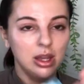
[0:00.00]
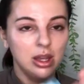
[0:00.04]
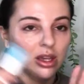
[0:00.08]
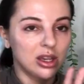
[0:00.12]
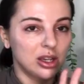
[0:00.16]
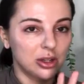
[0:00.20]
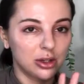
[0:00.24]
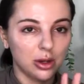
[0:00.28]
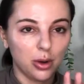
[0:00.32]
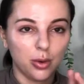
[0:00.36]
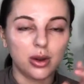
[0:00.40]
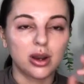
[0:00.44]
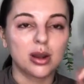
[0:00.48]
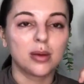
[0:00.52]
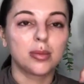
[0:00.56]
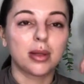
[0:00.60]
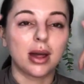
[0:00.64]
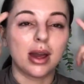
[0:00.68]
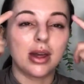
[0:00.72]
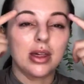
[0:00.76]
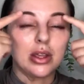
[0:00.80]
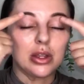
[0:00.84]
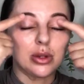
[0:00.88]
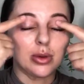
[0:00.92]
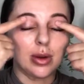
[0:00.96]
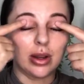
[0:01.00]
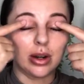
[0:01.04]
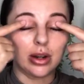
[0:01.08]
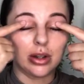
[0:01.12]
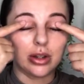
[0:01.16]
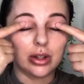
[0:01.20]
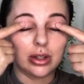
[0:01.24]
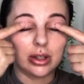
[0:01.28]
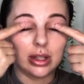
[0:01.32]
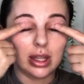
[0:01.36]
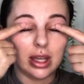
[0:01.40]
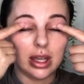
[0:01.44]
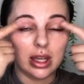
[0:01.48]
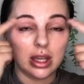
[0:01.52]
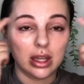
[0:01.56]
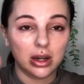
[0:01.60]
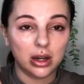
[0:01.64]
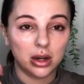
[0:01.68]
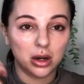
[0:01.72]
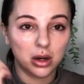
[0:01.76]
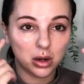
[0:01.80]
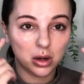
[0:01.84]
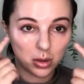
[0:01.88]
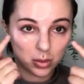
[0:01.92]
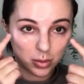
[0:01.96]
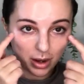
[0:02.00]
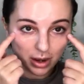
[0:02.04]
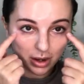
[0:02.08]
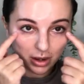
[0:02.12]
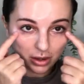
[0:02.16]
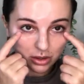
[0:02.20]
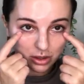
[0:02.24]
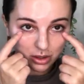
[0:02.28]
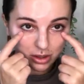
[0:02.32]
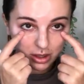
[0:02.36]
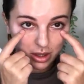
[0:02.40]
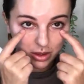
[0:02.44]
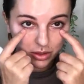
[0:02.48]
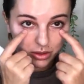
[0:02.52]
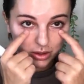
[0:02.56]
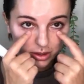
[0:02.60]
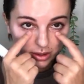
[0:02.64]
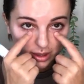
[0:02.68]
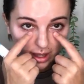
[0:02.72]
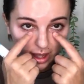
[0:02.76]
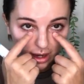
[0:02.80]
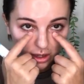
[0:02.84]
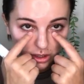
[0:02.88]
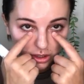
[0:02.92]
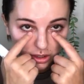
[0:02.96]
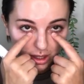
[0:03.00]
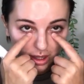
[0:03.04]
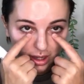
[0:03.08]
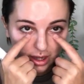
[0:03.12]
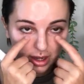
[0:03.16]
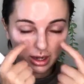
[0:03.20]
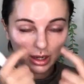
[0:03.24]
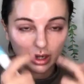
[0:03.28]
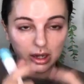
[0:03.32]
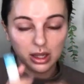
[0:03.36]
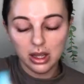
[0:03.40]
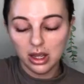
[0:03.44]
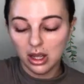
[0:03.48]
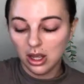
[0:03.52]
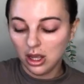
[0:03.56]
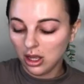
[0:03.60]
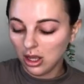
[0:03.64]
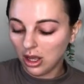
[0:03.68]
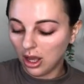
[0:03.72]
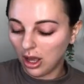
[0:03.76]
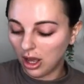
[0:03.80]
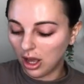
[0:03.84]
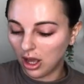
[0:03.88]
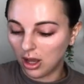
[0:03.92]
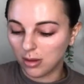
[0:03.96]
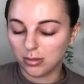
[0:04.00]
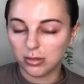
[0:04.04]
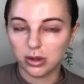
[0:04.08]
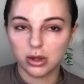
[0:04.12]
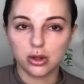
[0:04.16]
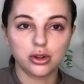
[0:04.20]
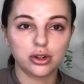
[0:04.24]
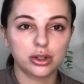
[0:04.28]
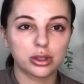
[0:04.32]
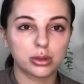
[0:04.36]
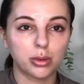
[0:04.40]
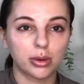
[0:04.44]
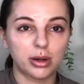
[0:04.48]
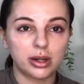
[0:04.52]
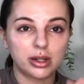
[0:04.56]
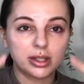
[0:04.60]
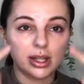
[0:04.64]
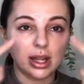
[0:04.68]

you don't want to apply this right on your lid, right underneath your lash line. Um, you just want to